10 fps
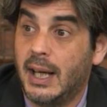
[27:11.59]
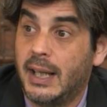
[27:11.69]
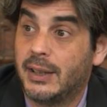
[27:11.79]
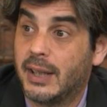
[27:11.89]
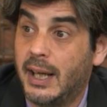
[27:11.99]

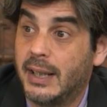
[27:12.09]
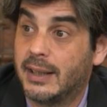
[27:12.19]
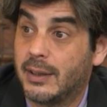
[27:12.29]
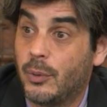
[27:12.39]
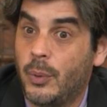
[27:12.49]

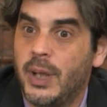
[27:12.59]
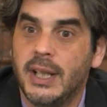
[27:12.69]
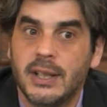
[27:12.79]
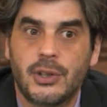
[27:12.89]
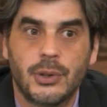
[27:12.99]
And we
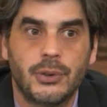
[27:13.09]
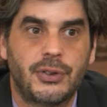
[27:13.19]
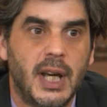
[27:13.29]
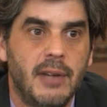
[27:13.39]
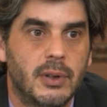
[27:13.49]
need to
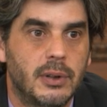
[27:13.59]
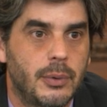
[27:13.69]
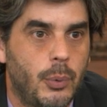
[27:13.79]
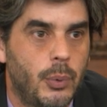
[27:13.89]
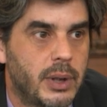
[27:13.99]
save, or
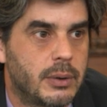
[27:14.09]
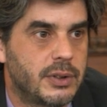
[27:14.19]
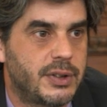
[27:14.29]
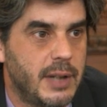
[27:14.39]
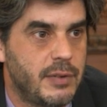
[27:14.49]
we
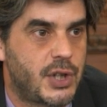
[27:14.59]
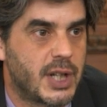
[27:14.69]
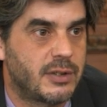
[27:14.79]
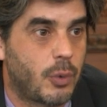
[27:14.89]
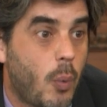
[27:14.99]
could save
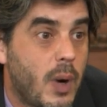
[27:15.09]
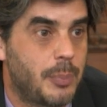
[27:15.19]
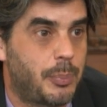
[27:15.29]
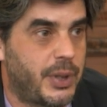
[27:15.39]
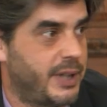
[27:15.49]
just
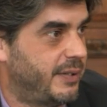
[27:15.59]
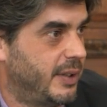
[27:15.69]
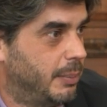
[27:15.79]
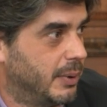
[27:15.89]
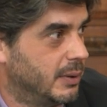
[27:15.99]
one
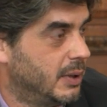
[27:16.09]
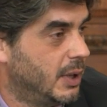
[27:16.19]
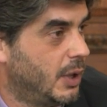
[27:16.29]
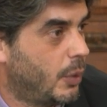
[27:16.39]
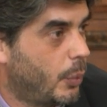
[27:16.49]
principle.
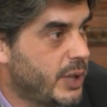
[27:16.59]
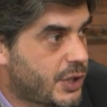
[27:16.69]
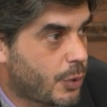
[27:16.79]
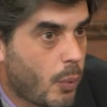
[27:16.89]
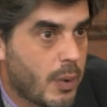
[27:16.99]

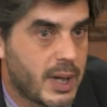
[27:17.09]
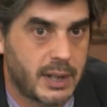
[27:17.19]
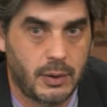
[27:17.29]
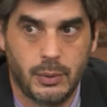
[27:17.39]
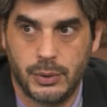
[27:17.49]
Which
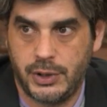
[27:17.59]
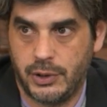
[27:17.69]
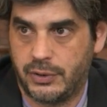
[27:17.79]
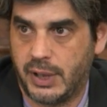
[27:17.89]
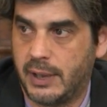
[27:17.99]
one would
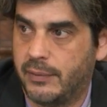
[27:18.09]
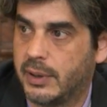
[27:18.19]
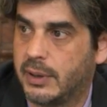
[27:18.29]
you save?